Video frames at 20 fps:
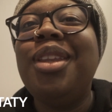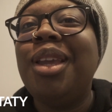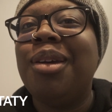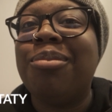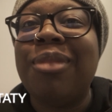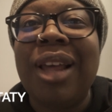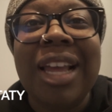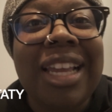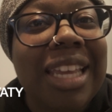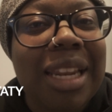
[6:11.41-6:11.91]

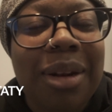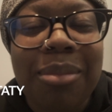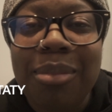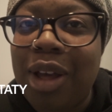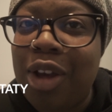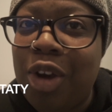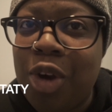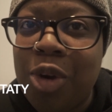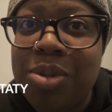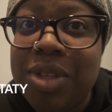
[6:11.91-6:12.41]
I'm not getting
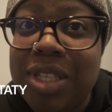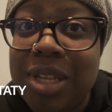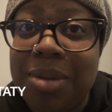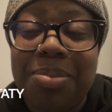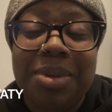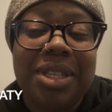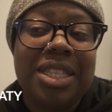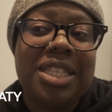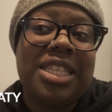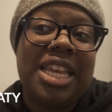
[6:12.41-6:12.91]
my hopes
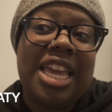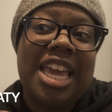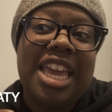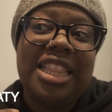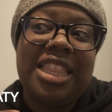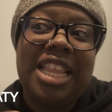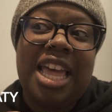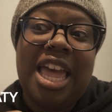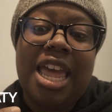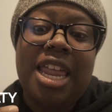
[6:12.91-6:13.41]
up and
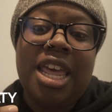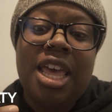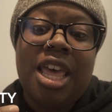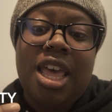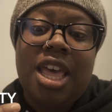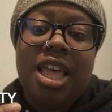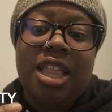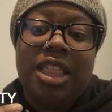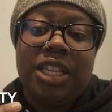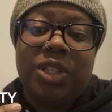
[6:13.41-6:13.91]
saying that
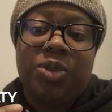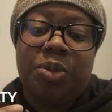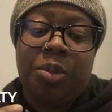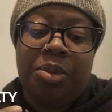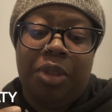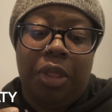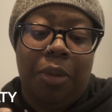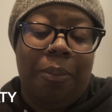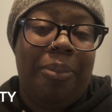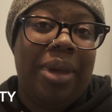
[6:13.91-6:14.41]
this will
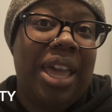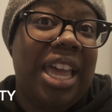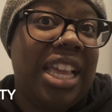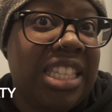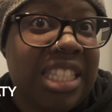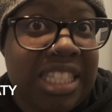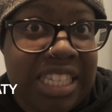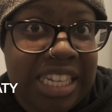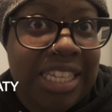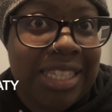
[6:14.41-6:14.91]
be the
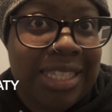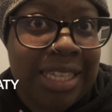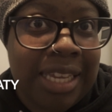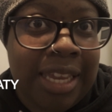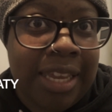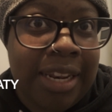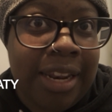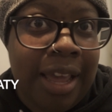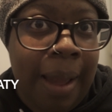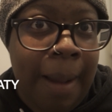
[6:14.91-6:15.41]
best
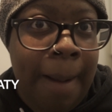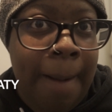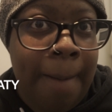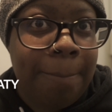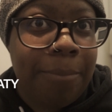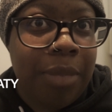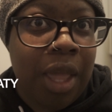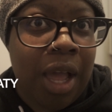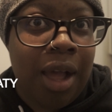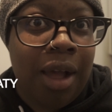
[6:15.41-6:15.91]
season
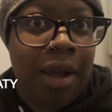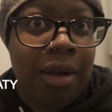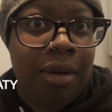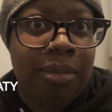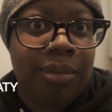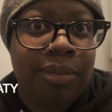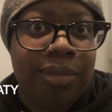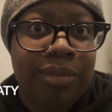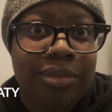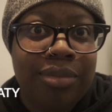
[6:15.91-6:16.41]

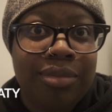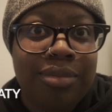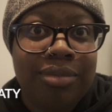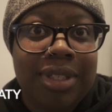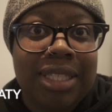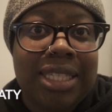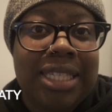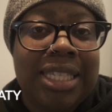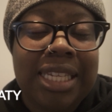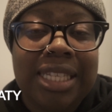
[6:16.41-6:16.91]

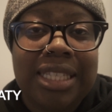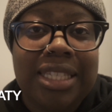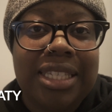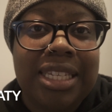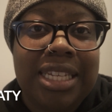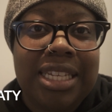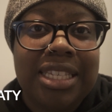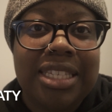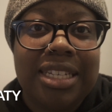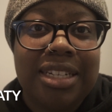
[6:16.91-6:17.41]
since
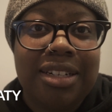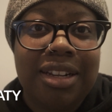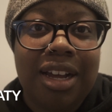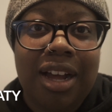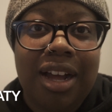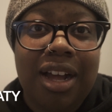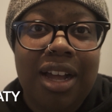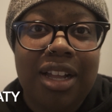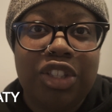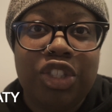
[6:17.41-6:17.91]
season
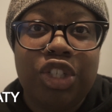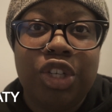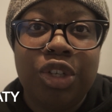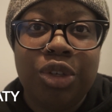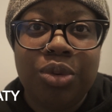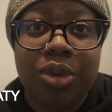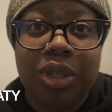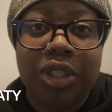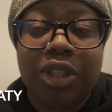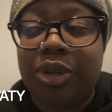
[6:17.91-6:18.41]

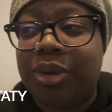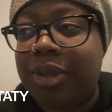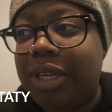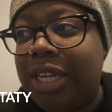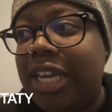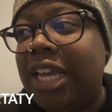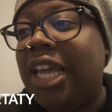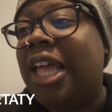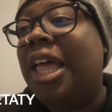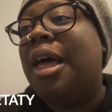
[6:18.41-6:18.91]
2 or
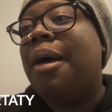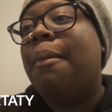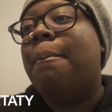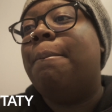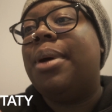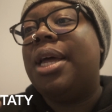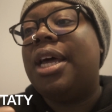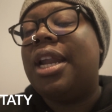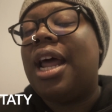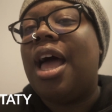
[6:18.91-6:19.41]
3,
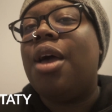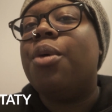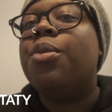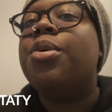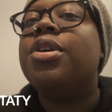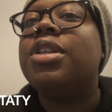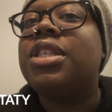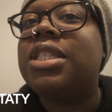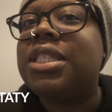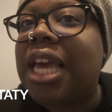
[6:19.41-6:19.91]
but I
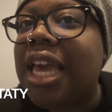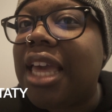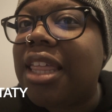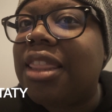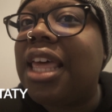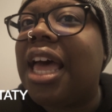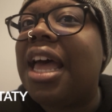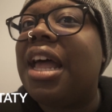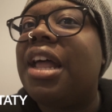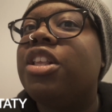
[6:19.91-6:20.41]
will say
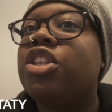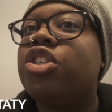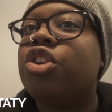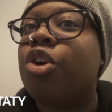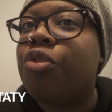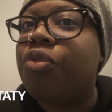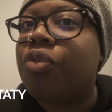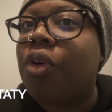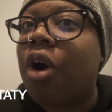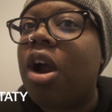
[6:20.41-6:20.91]
that
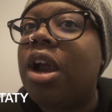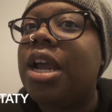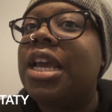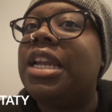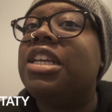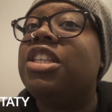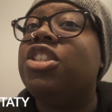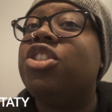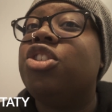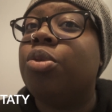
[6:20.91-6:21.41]
so far
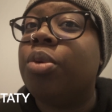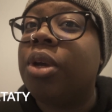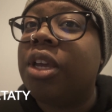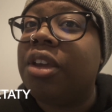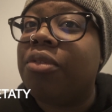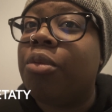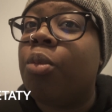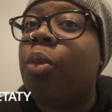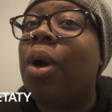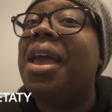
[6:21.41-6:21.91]
it is
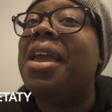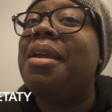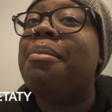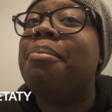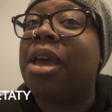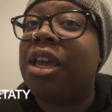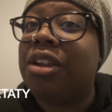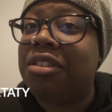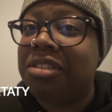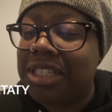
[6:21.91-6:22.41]
doing way
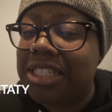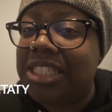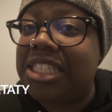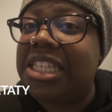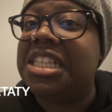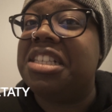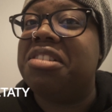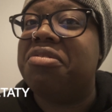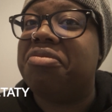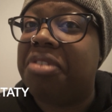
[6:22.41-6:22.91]
better than
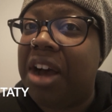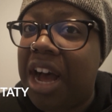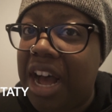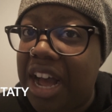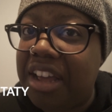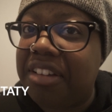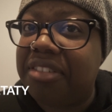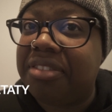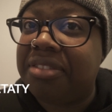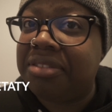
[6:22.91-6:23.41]
season
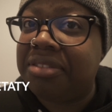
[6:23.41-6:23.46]
5,